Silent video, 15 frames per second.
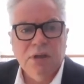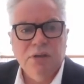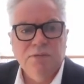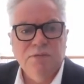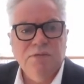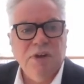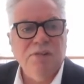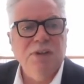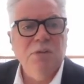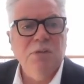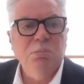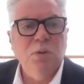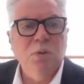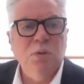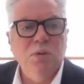Very
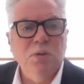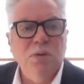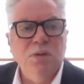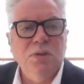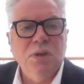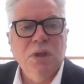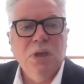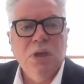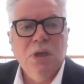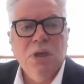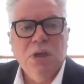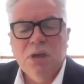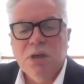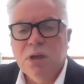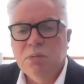important.
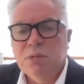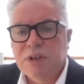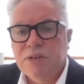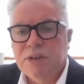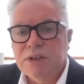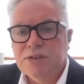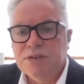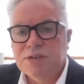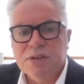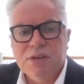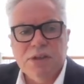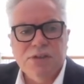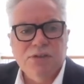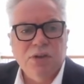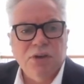And within
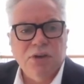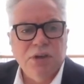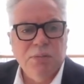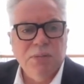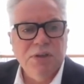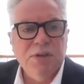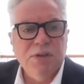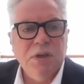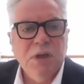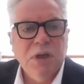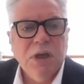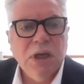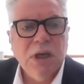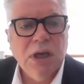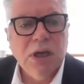this document,
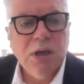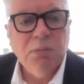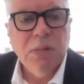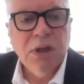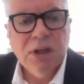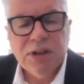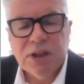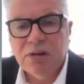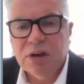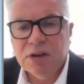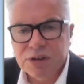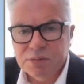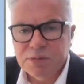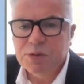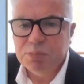there are
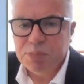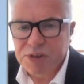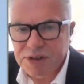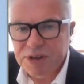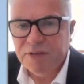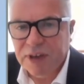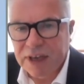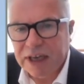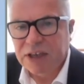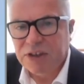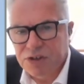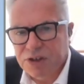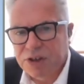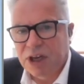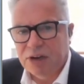some specific
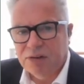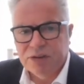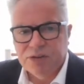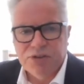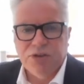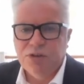action areas.